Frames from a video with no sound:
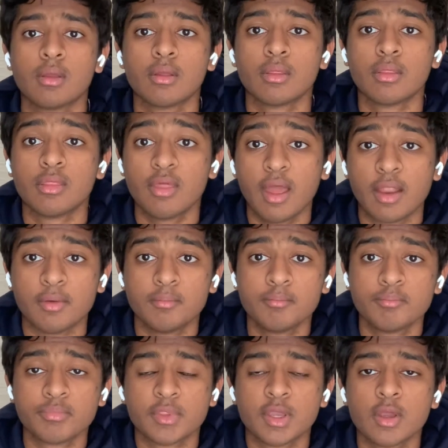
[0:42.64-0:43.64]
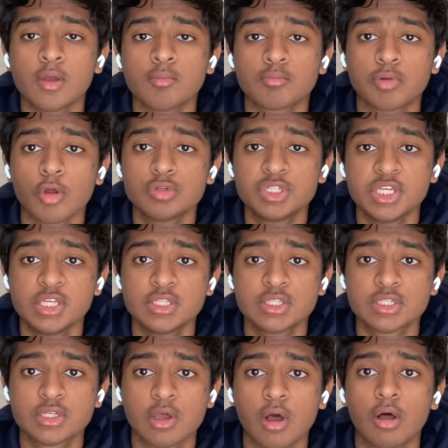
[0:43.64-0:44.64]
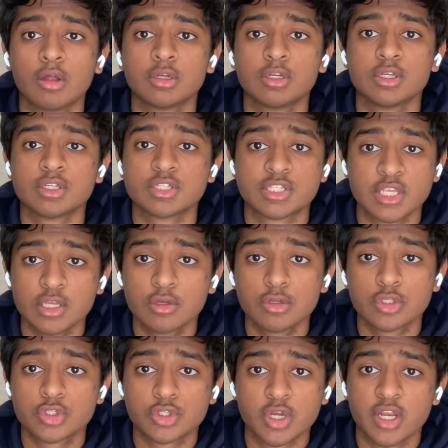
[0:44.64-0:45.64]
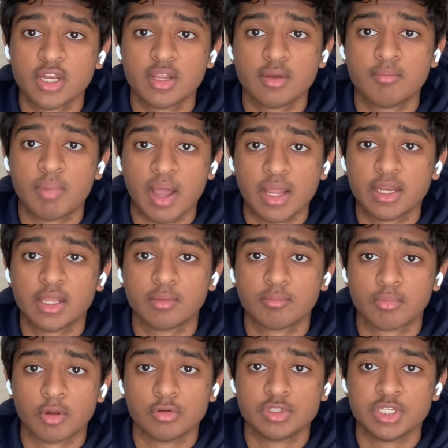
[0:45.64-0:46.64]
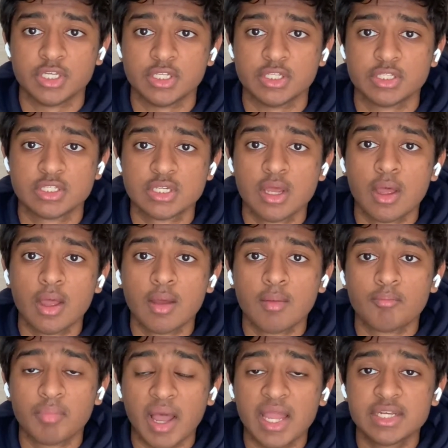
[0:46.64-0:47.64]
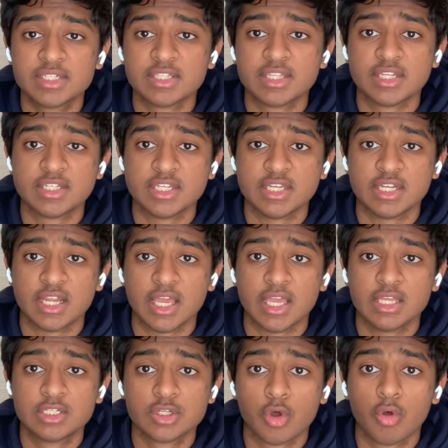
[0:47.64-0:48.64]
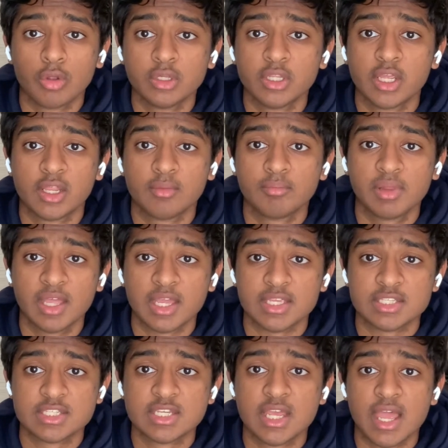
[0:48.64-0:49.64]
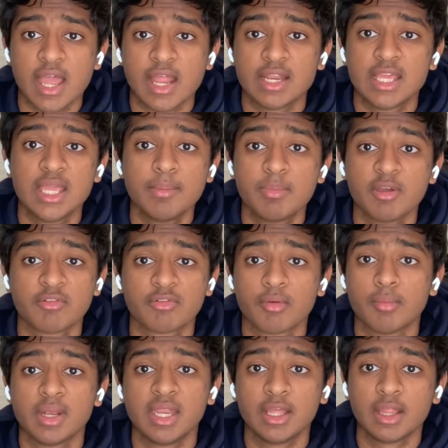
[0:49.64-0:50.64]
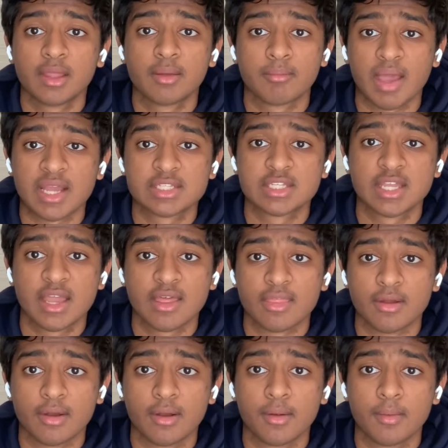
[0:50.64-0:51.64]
Then, proteins called single-stranded binding proteins bind to the DNA to hold it in place and keep it from annealing back together.